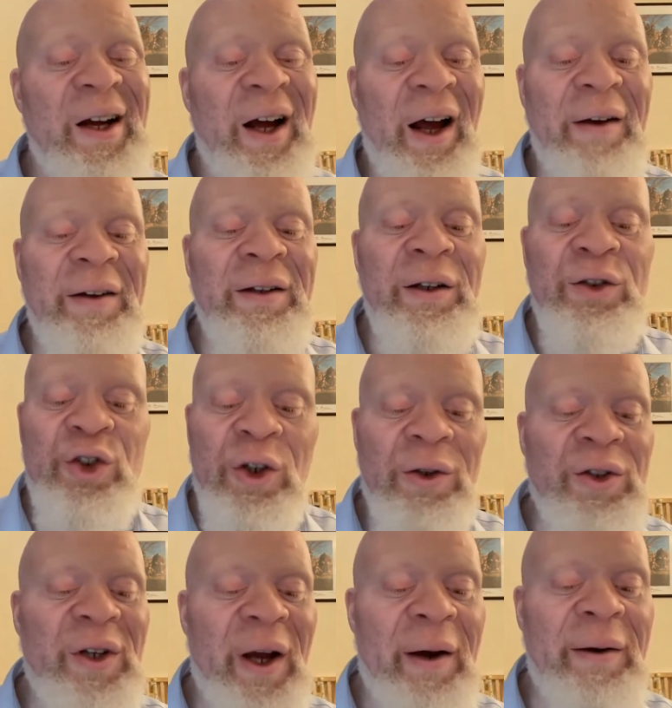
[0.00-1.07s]
I mean, the
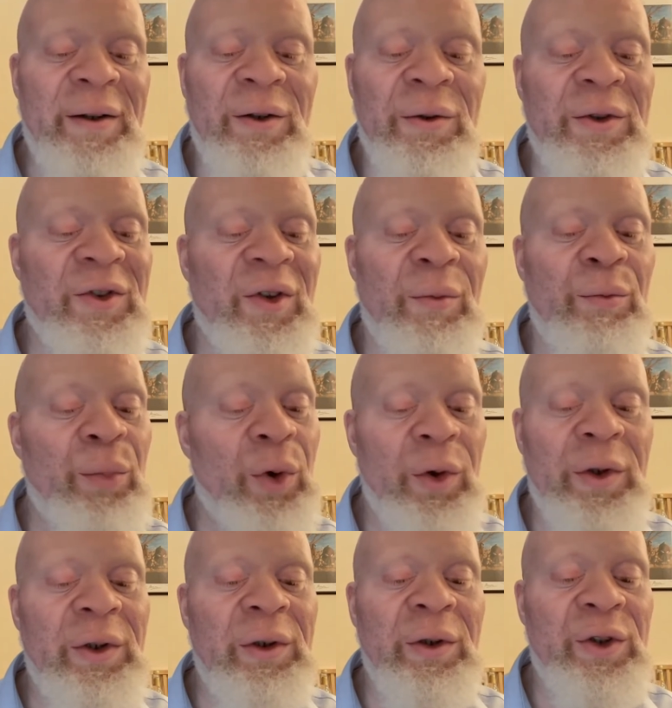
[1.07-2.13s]
Josh character is some
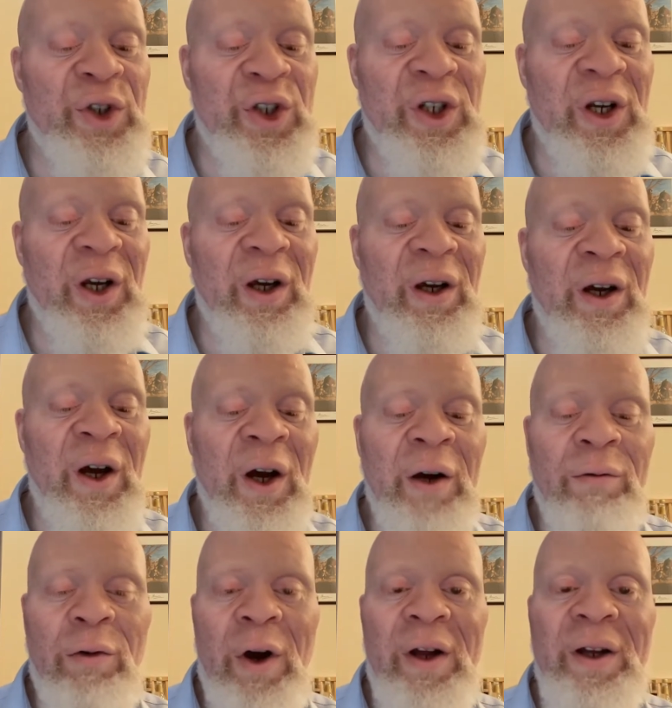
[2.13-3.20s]
pointless shit,
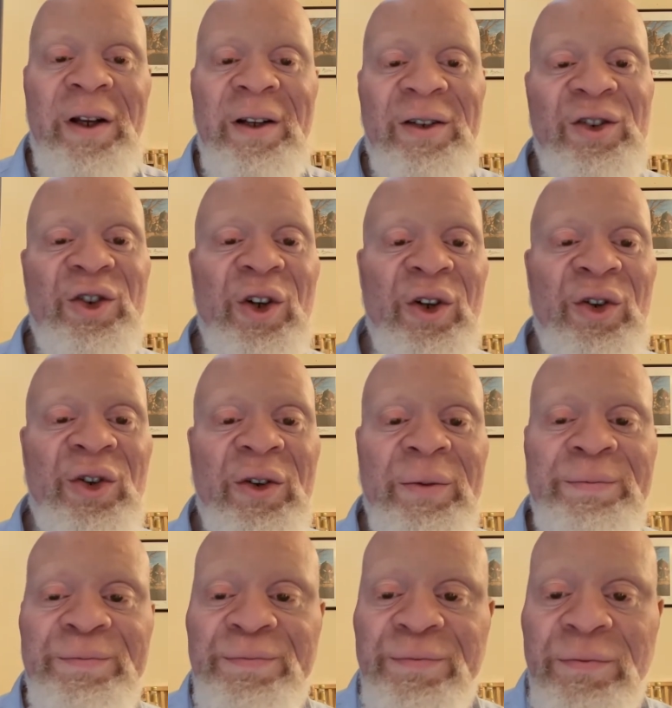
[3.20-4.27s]
right? It's just,
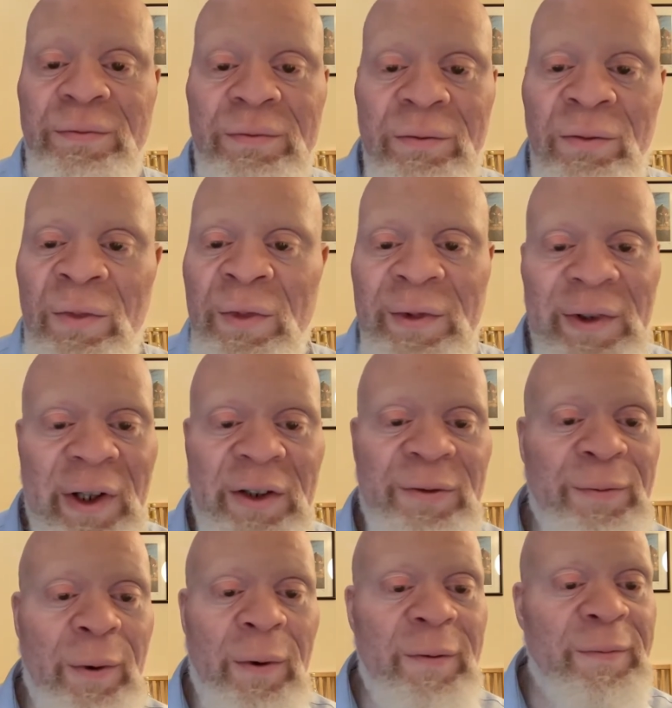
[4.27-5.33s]
let's
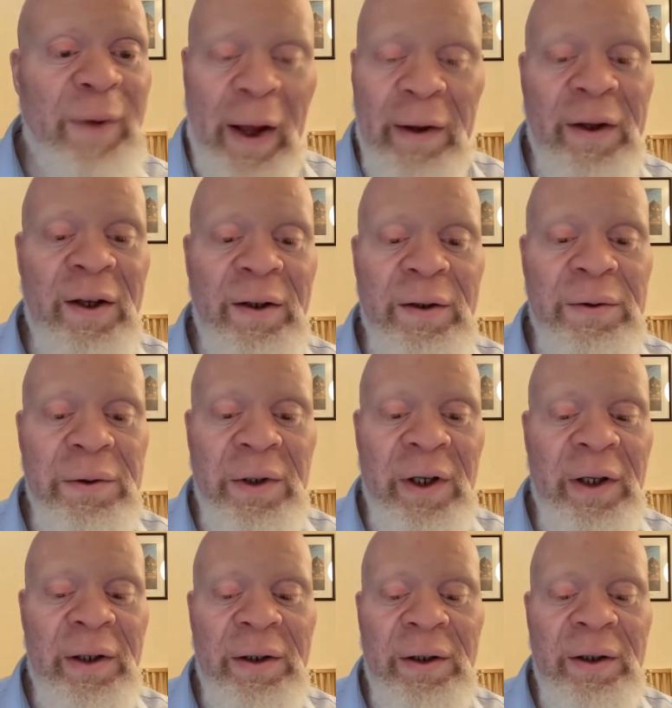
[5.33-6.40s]
throw a fat kid in
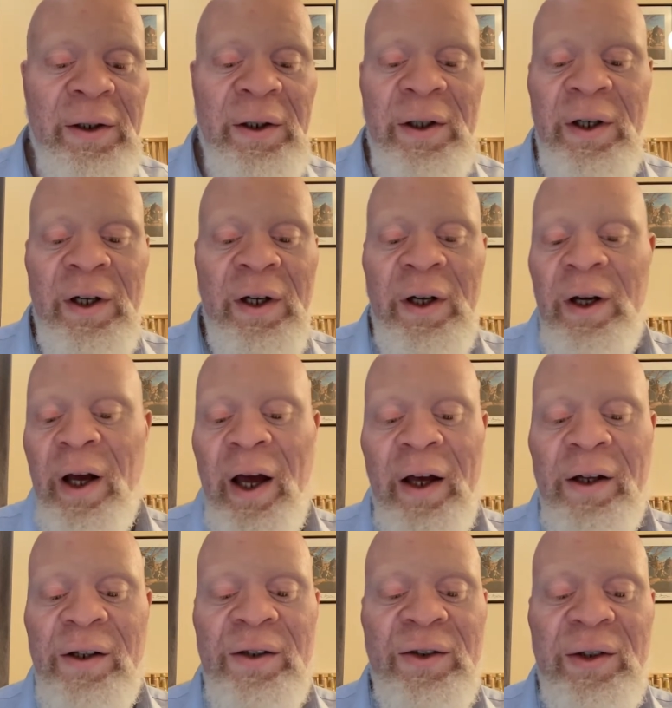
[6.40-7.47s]
there
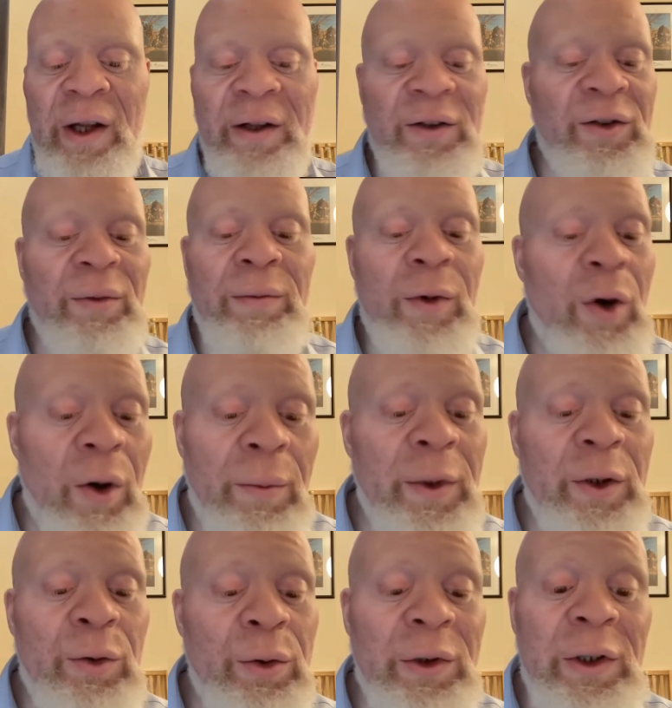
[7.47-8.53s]
as like some
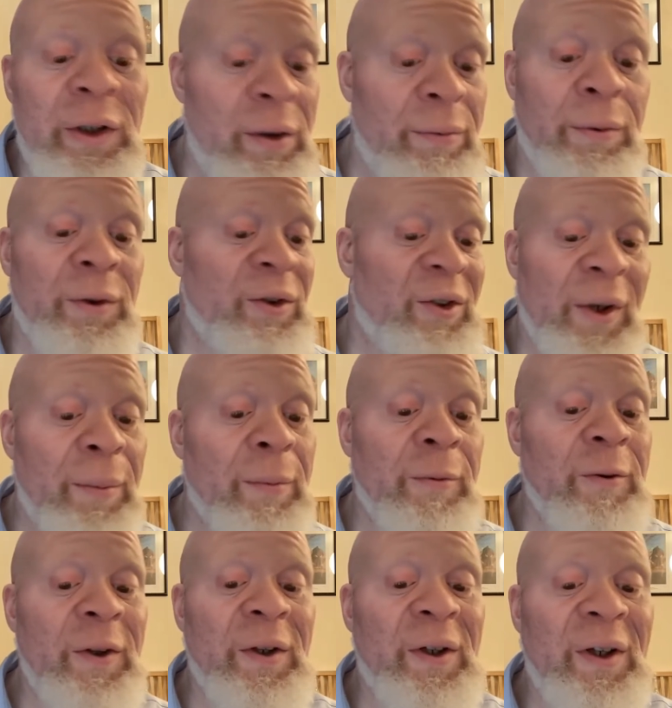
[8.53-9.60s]
comic relief or
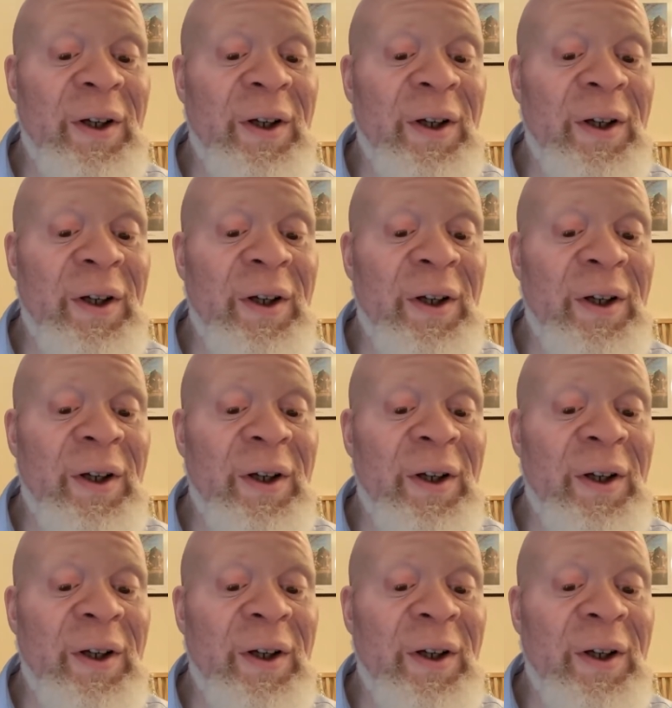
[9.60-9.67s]
something.